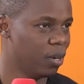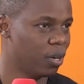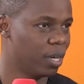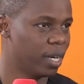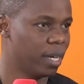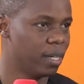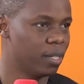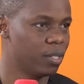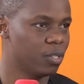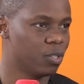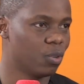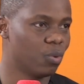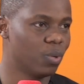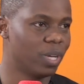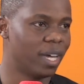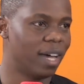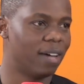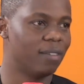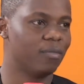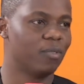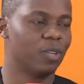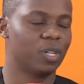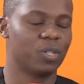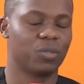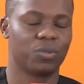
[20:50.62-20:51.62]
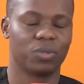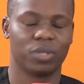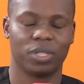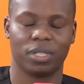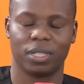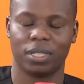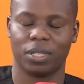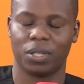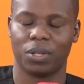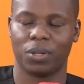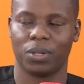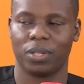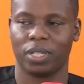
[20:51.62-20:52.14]
Okay? So we have what
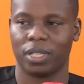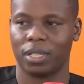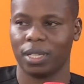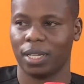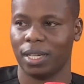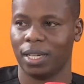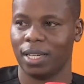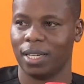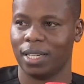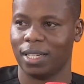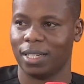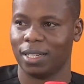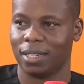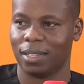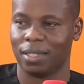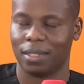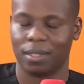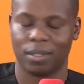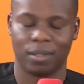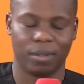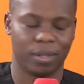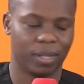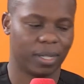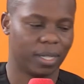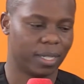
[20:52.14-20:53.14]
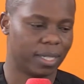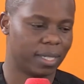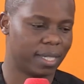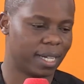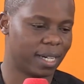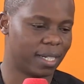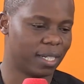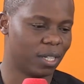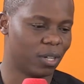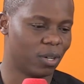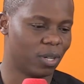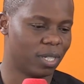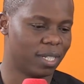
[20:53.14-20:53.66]
we, in
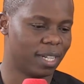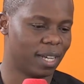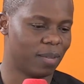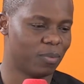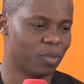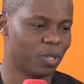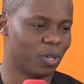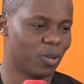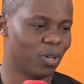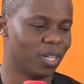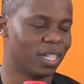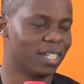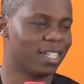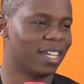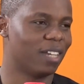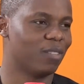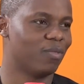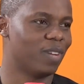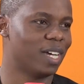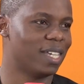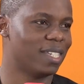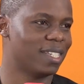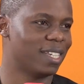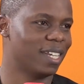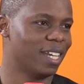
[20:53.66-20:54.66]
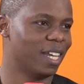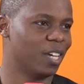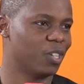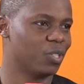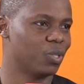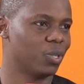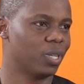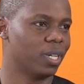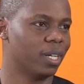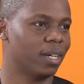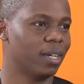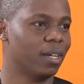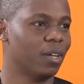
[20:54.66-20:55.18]
technical terms, we call it adverse
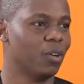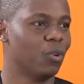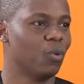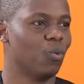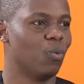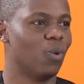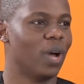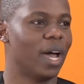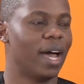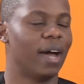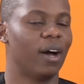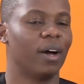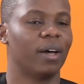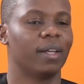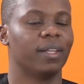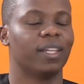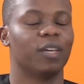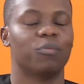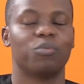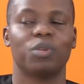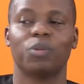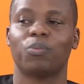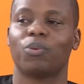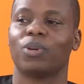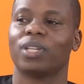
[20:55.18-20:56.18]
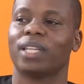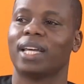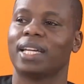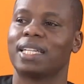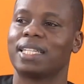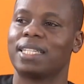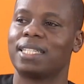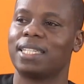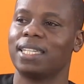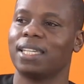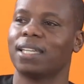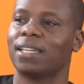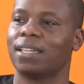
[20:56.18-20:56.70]
selection, where the people that
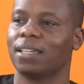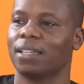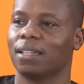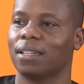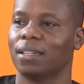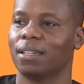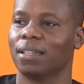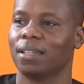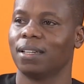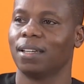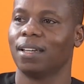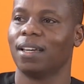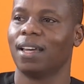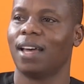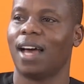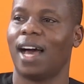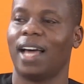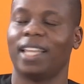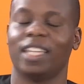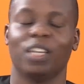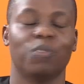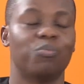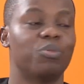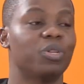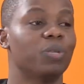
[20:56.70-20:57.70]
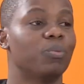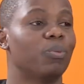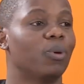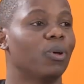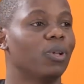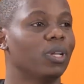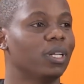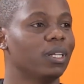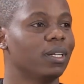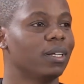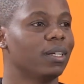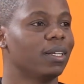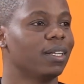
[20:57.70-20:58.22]
stick in are the
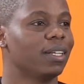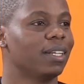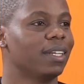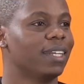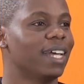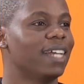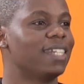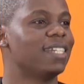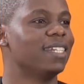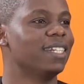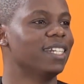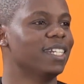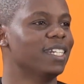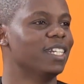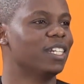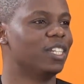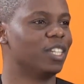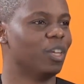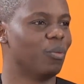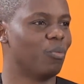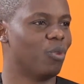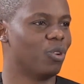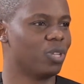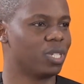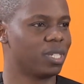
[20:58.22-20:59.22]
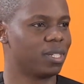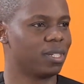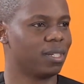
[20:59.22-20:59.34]
people that need it the most.